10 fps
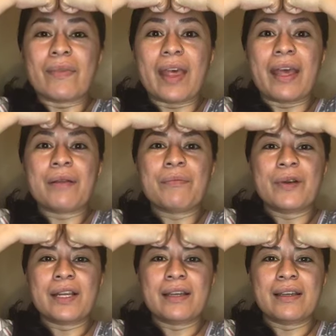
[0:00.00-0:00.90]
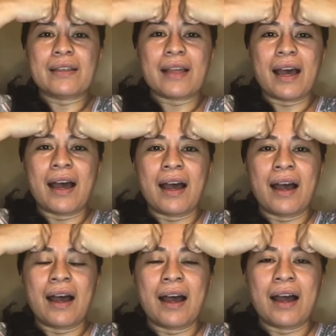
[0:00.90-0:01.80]
and breathe
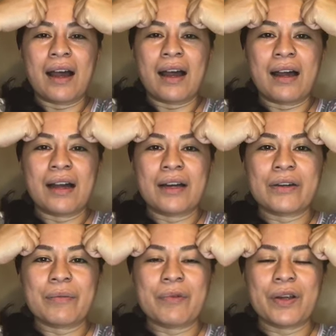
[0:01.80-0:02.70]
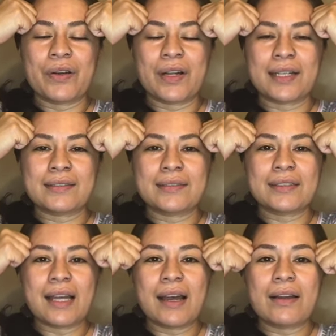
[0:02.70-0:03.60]
out, and bring your knuckles
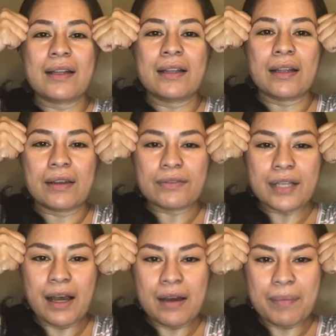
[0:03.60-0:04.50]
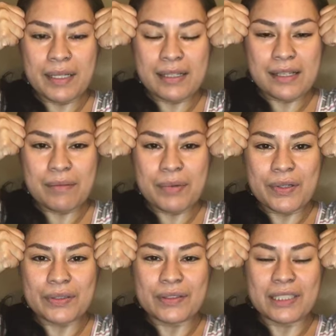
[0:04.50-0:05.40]
down and lift up at the
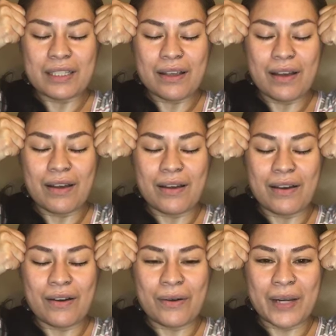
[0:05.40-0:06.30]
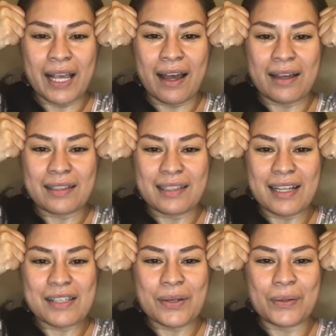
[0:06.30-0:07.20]
temples. Oh yeah,
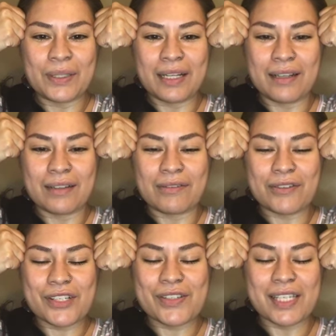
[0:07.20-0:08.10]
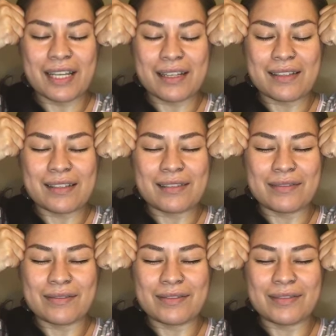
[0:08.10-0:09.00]
let's hold that in there for 2 seconds.
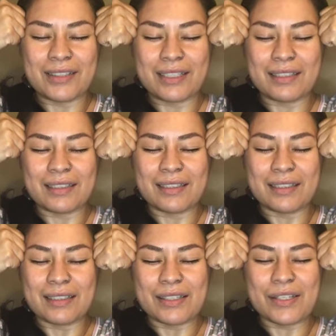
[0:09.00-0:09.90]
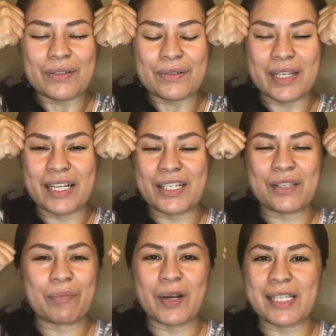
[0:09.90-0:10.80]
1, 2, and
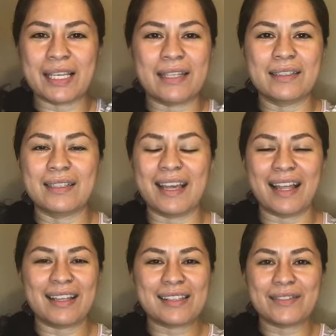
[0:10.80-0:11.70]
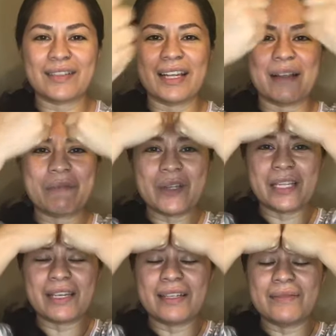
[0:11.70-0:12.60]
just press in, and let's do it again. Breathe
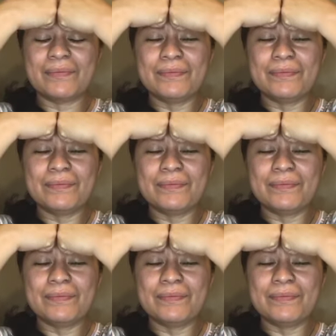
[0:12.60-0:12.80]
in